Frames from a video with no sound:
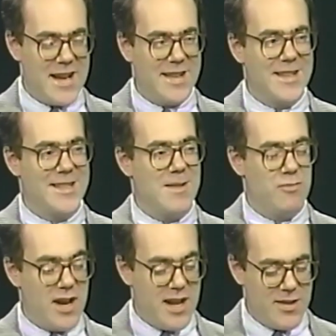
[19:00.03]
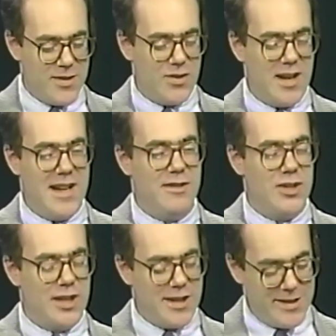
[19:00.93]
Take the subway or drive to
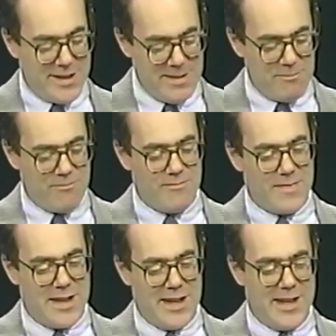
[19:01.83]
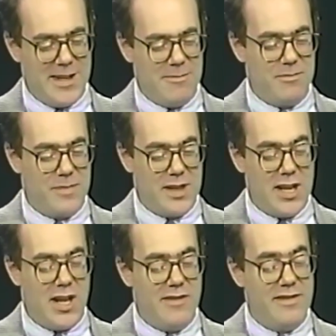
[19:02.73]
Chelsea.
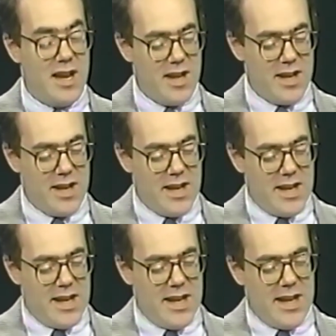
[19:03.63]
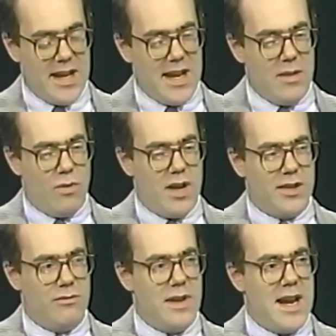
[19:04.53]
Get off and
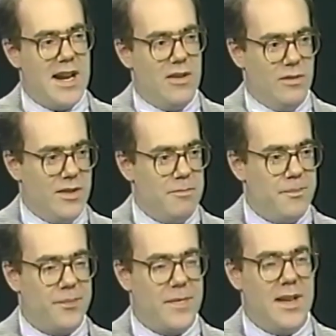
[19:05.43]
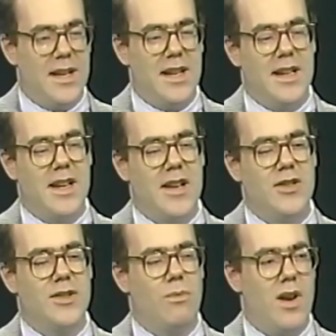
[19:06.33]
walk around.
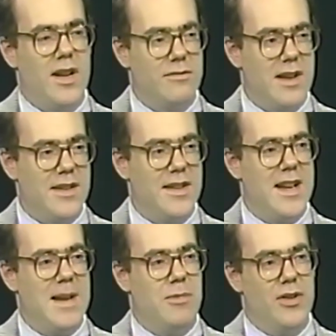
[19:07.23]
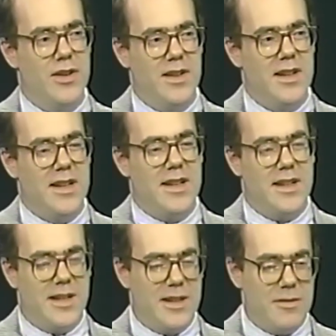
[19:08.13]
Just walk around the neighborhood.
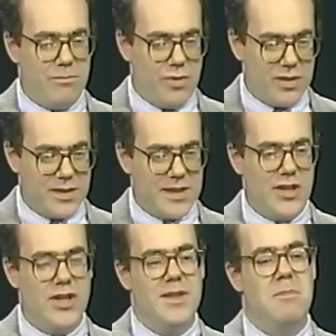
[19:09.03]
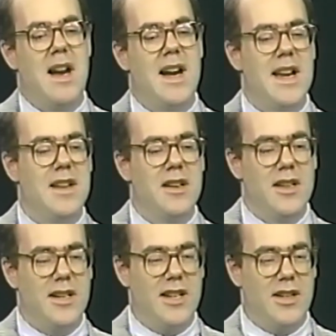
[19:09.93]
Books such as mine
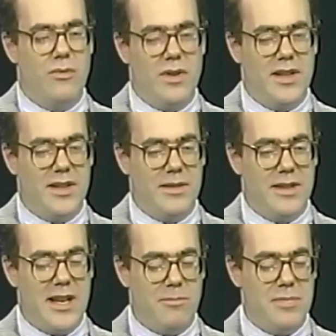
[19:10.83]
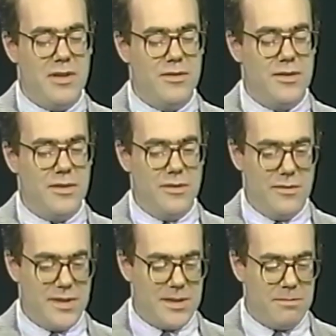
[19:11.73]
will help you
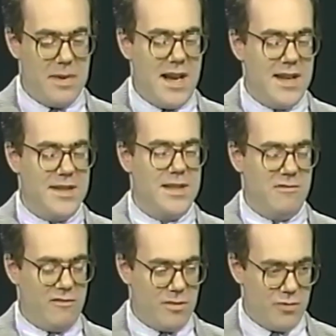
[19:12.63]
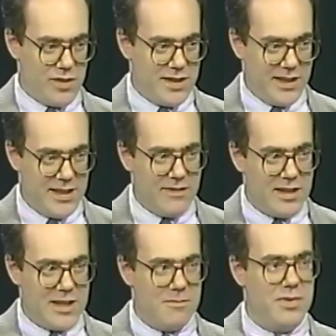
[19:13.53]
to spot some of the more
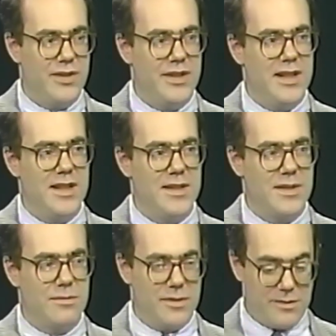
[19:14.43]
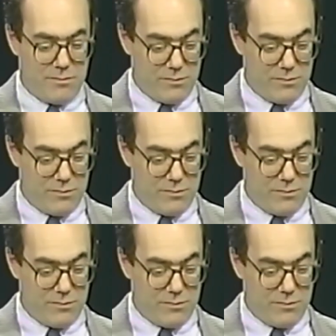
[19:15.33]
significant buildings, will